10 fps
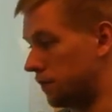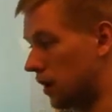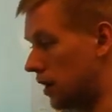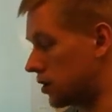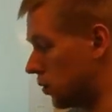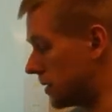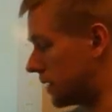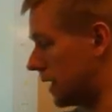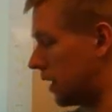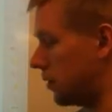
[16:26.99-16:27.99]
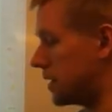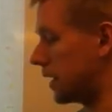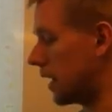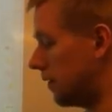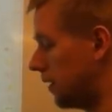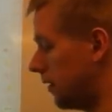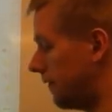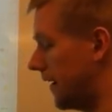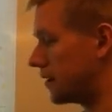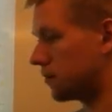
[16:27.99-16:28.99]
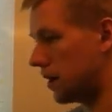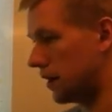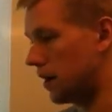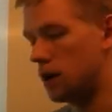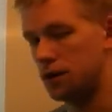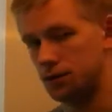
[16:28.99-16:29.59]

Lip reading: Okay, so it's decreasing at a very fast rate.